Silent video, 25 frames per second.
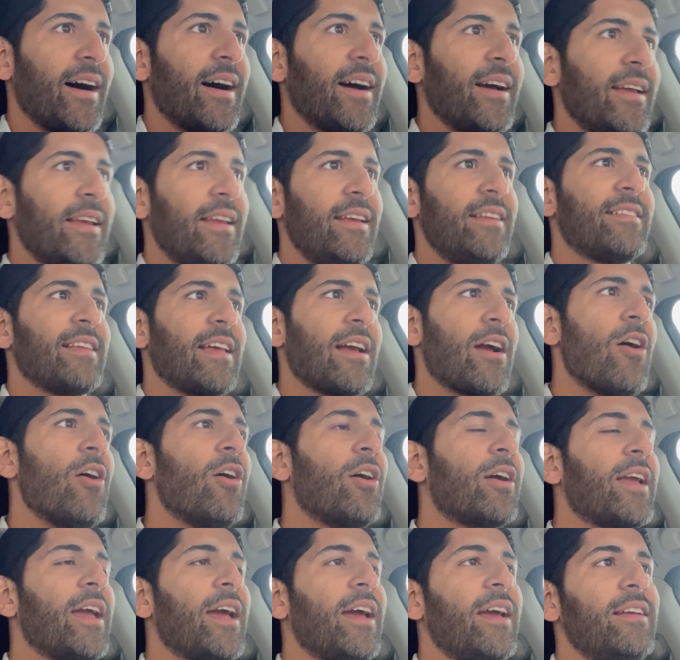He's like,
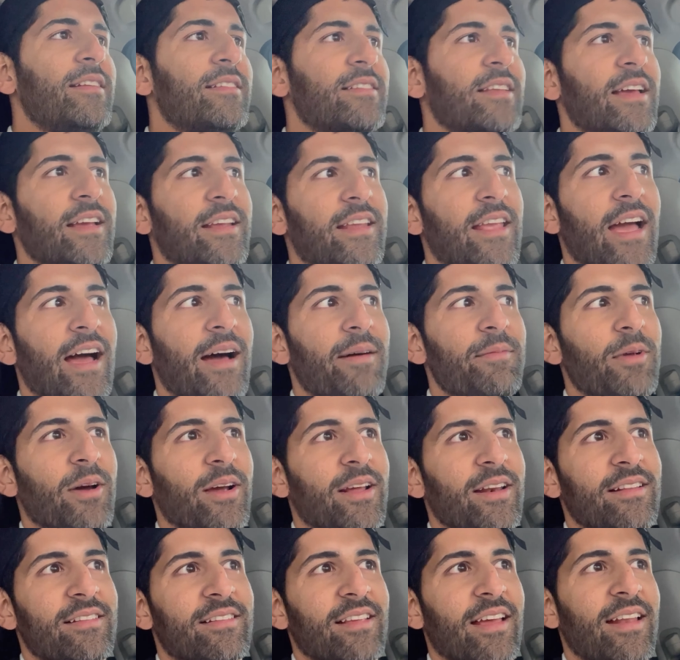okay. He's like, yeah, I'm not
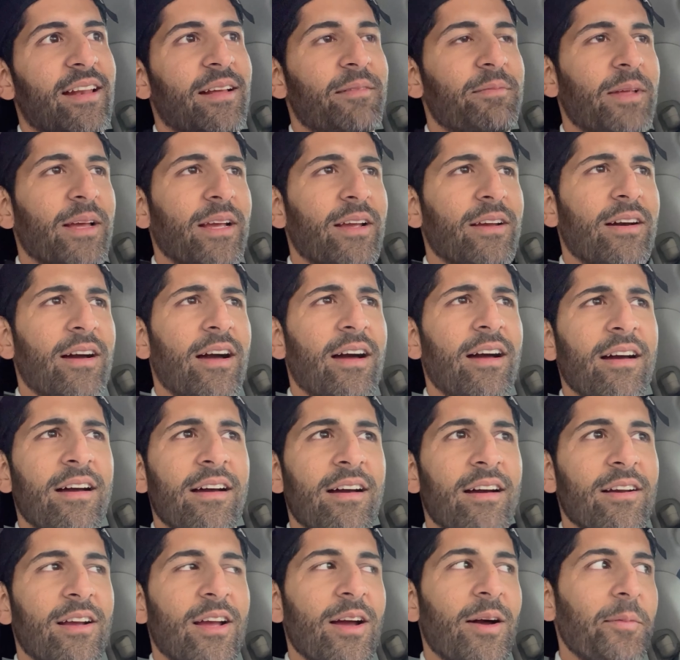going to sign it. I'm like, oh, huh?
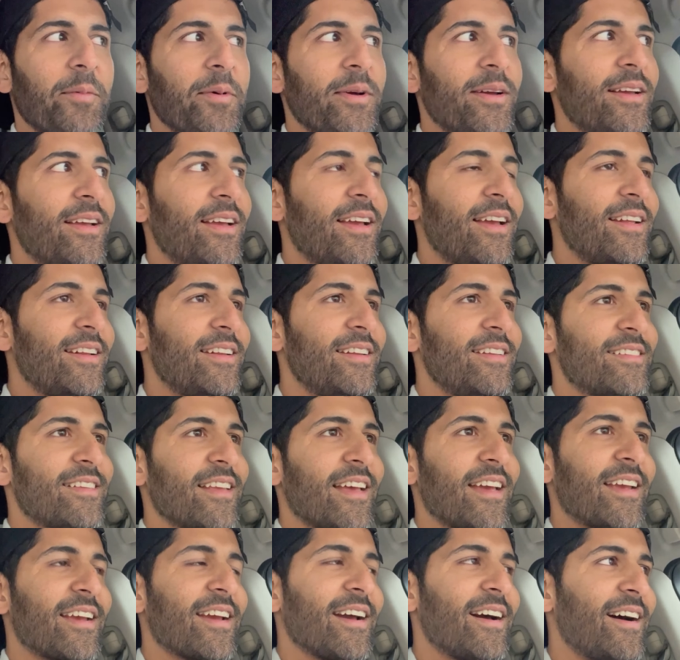How come? And he's
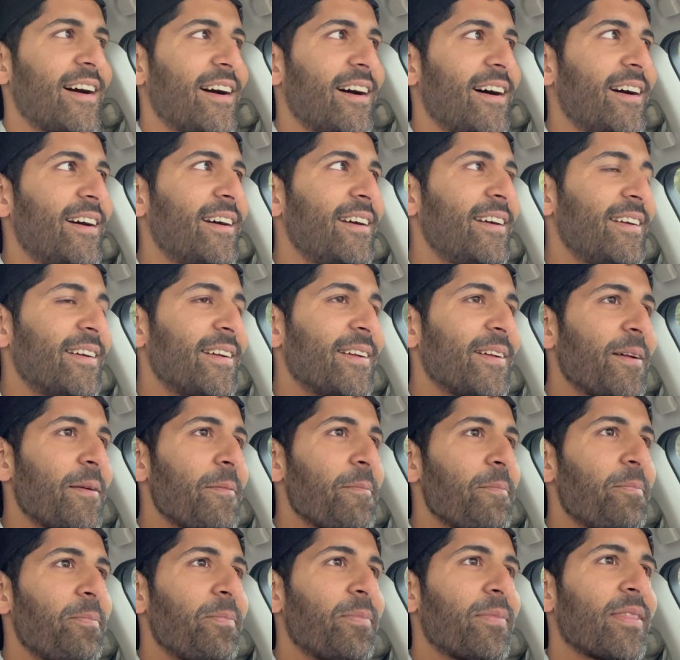like,
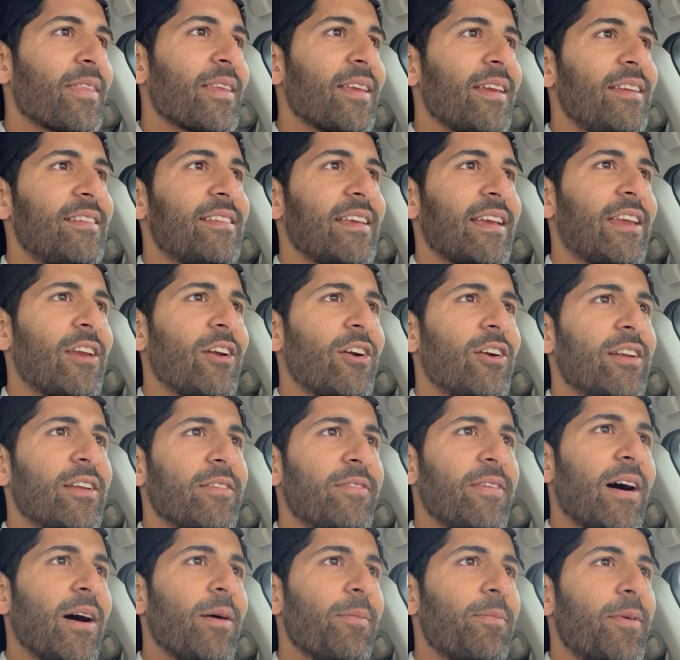you're a
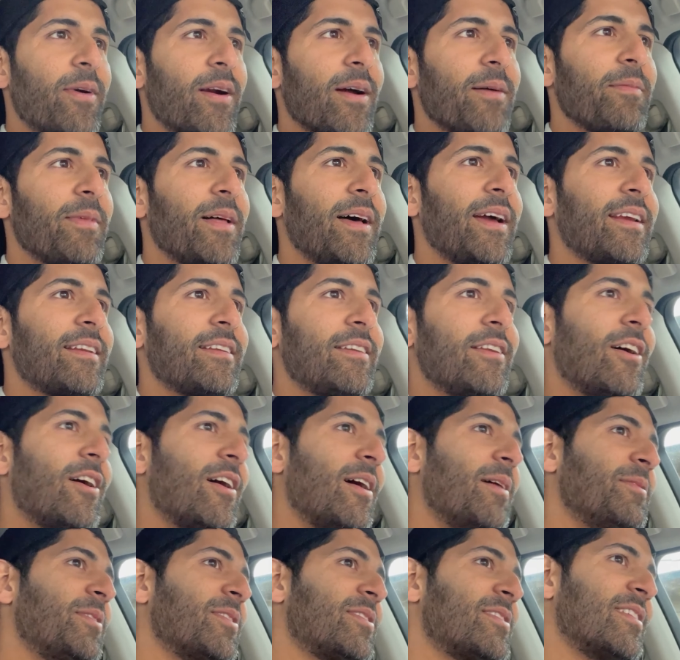developer. I'm like,
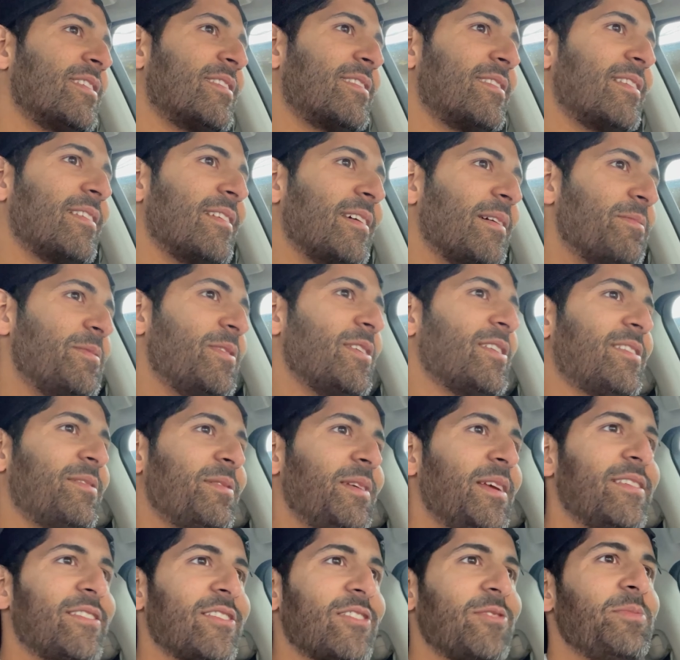no, it's
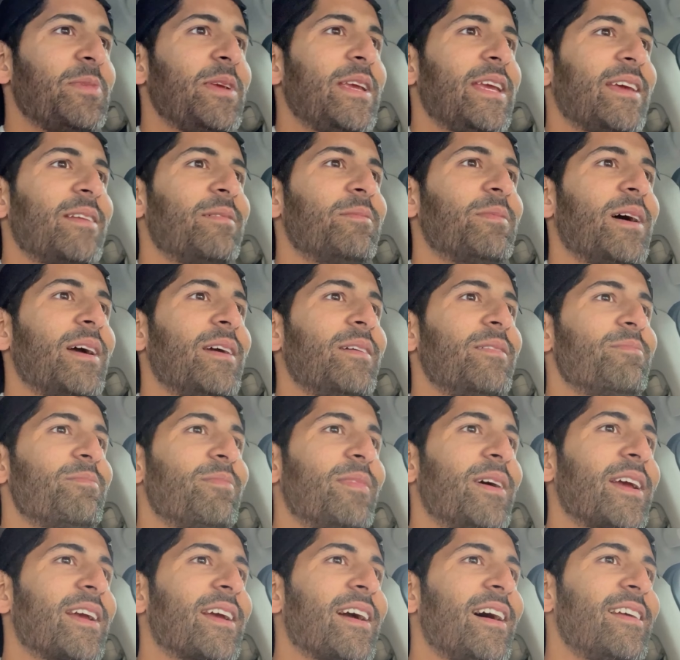just me and
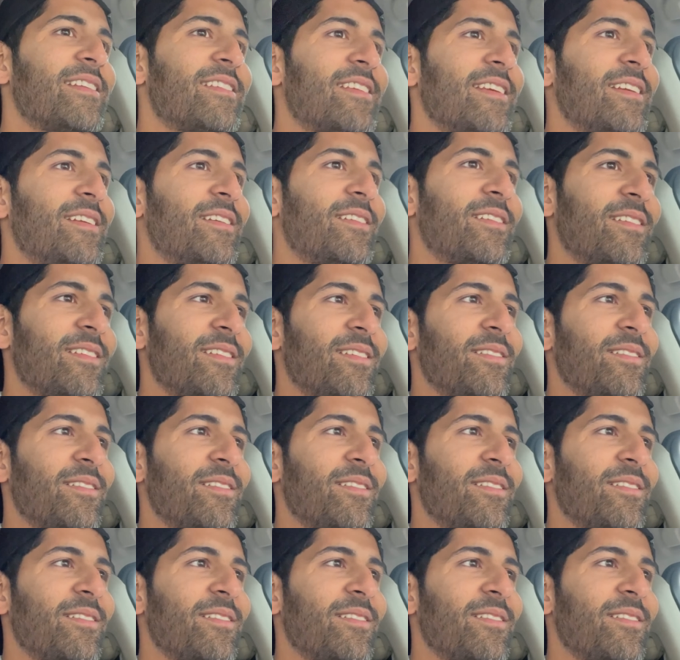my cousin.